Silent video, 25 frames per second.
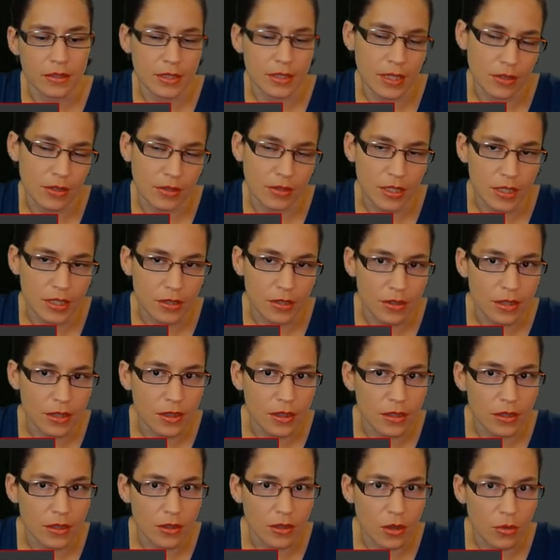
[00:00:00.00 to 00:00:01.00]
down here in
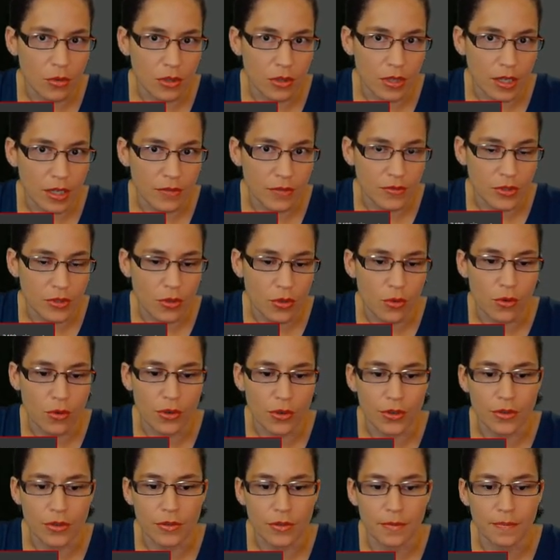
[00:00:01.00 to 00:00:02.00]
the lower left
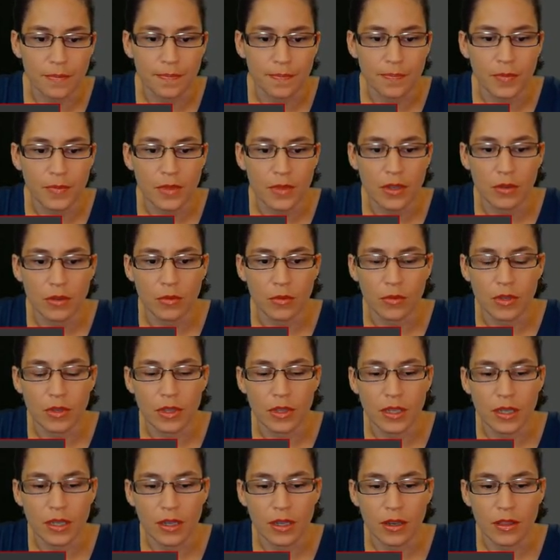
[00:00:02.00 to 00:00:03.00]
corner. We'll
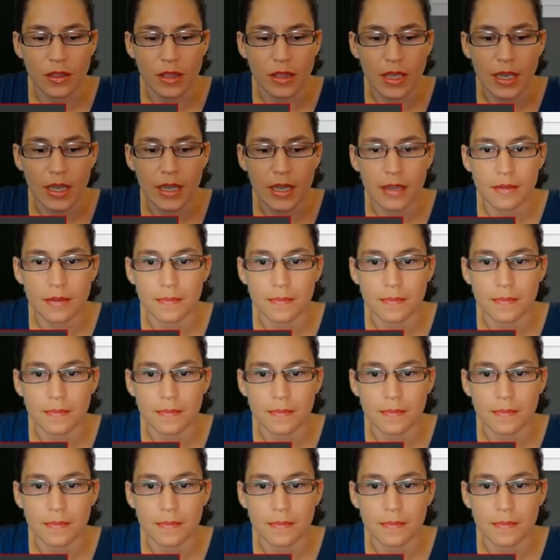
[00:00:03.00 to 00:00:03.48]
click on that.